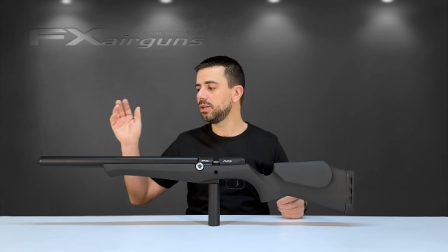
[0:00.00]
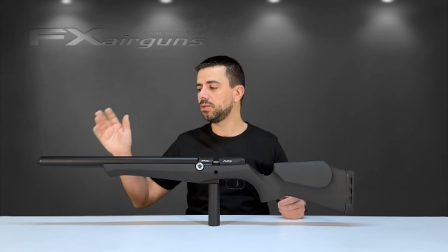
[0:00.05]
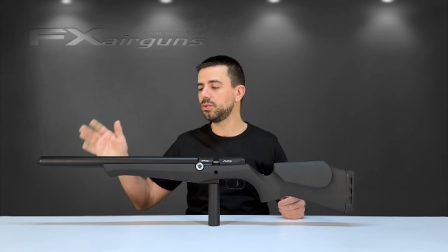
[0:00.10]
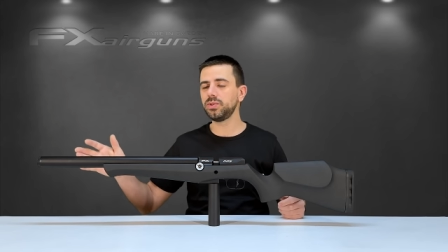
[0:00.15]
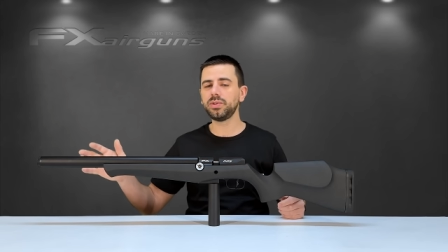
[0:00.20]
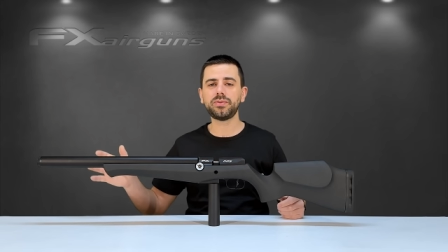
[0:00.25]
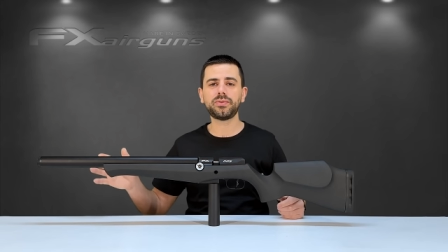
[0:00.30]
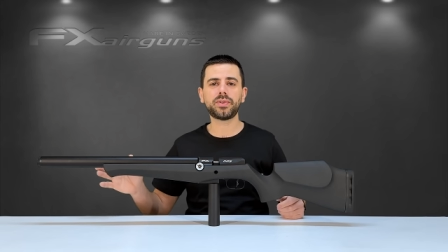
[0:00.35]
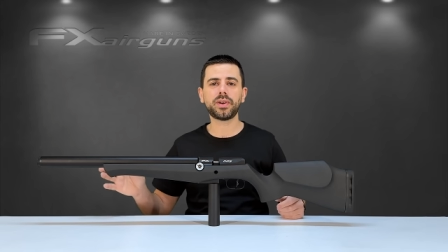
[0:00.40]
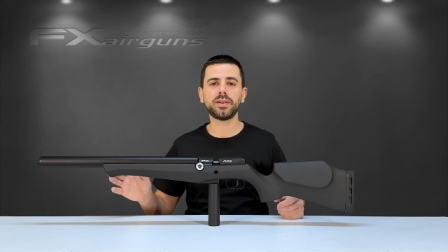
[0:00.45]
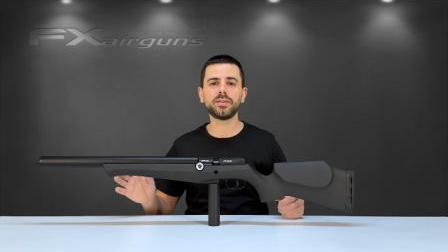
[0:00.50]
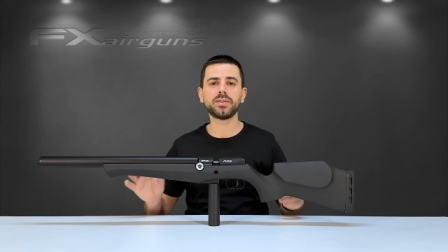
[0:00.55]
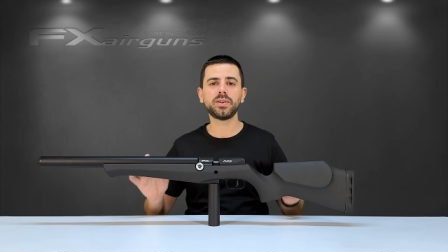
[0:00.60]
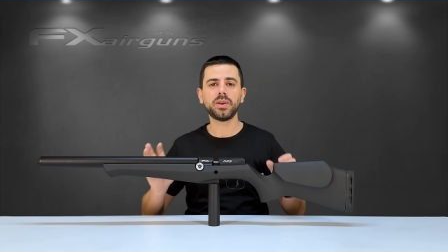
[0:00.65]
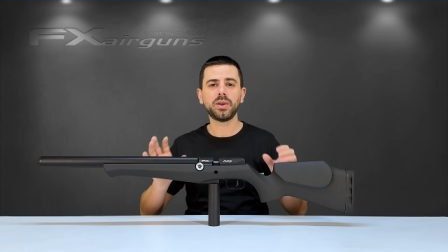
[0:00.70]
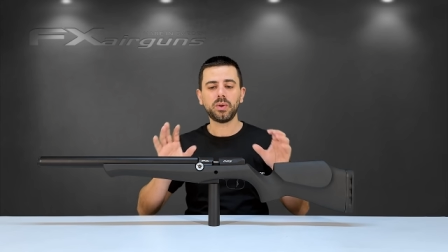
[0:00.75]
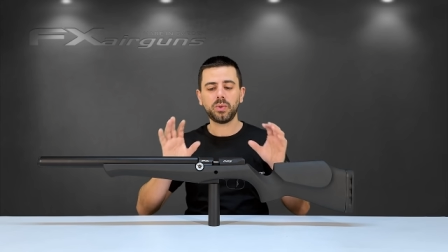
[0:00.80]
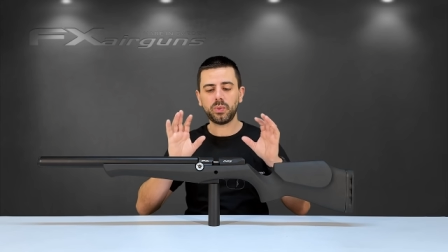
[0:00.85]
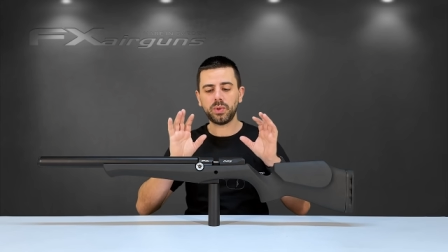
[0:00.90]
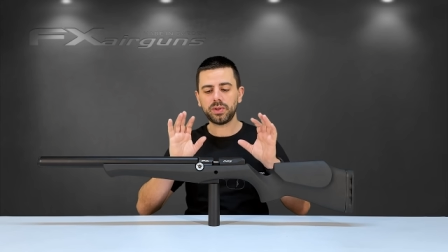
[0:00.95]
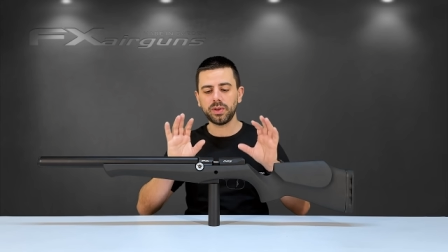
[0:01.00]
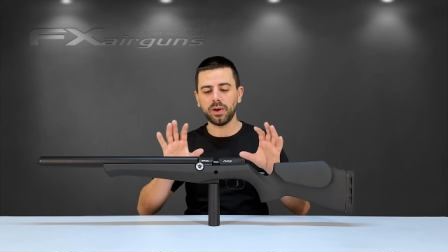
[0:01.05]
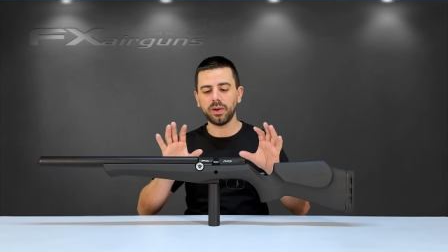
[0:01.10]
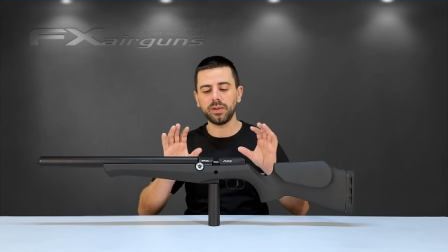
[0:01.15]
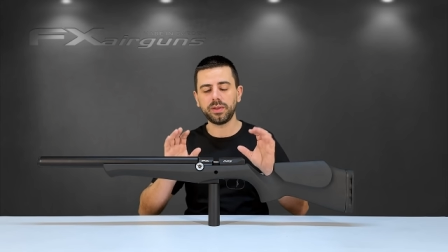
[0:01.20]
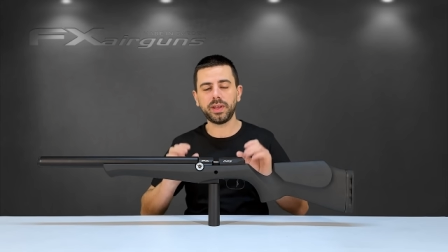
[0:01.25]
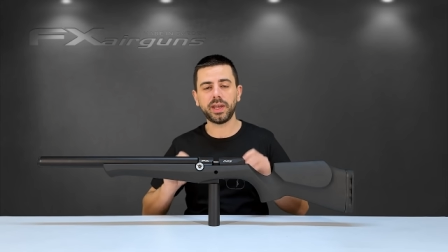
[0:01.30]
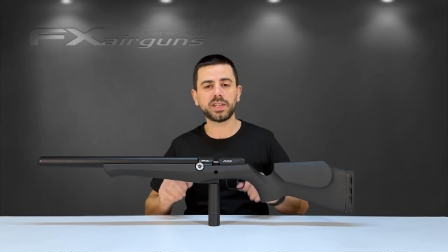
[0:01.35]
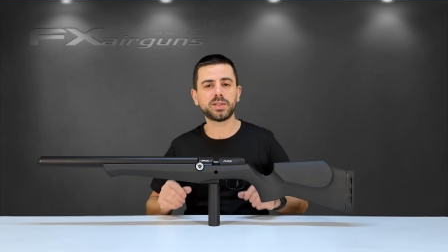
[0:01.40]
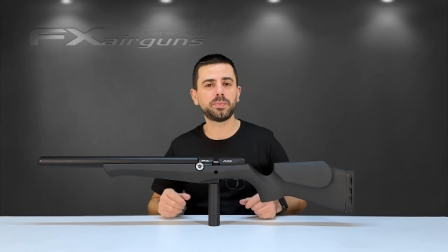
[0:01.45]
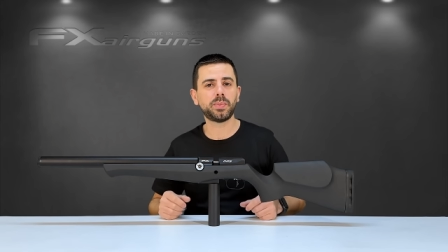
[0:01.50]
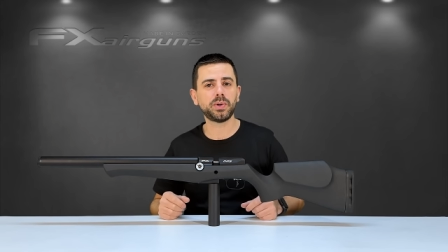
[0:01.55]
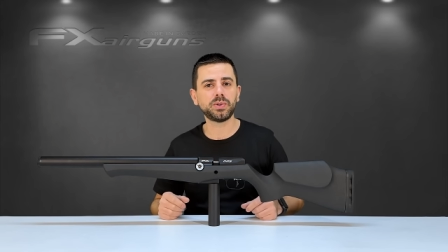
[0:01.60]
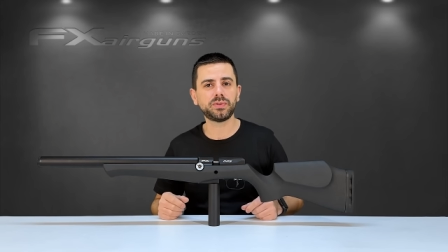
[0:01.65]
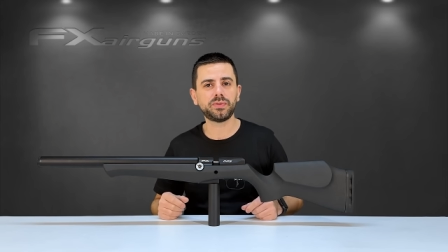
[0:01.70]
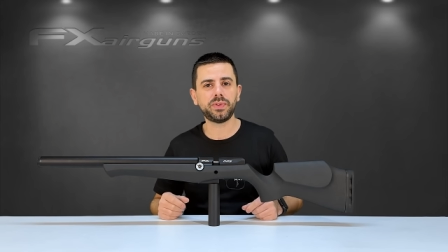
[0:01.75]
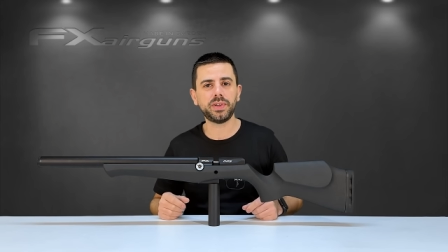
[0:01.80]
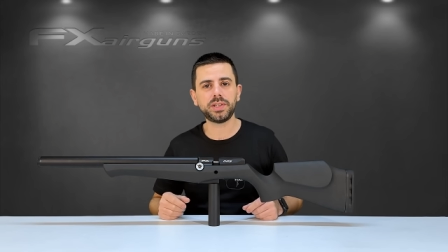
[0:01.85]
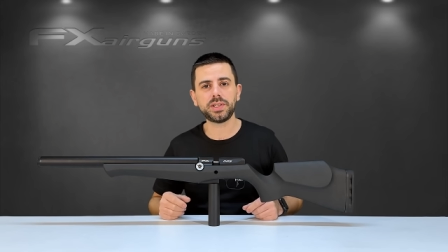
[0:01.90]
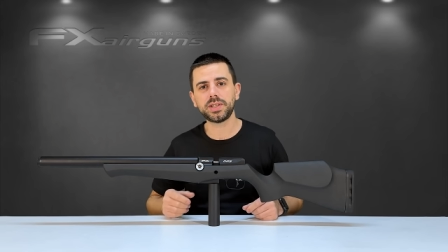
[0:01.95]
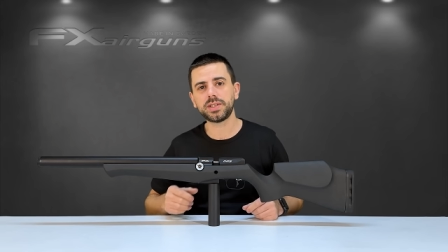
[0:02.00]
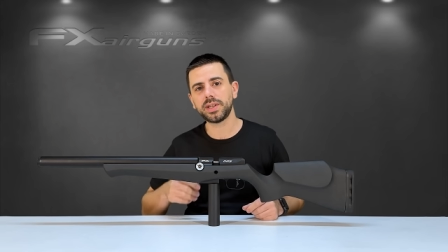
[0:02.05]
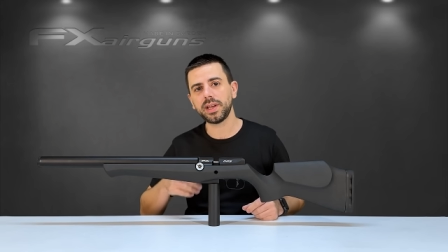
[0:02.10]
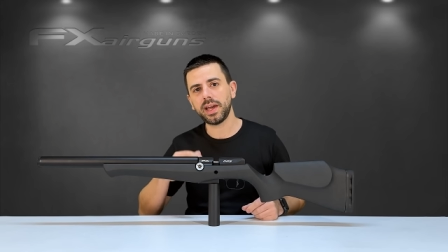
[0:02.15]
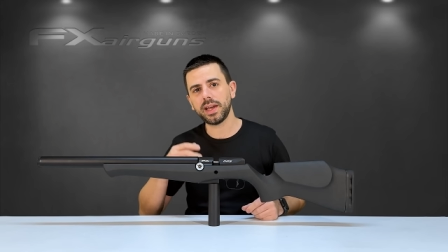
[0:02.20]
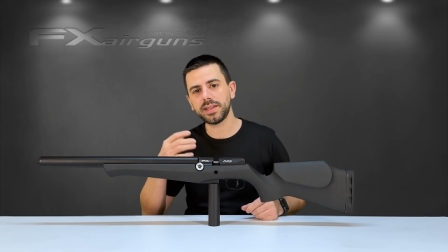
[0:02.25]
to the front with all the exposed features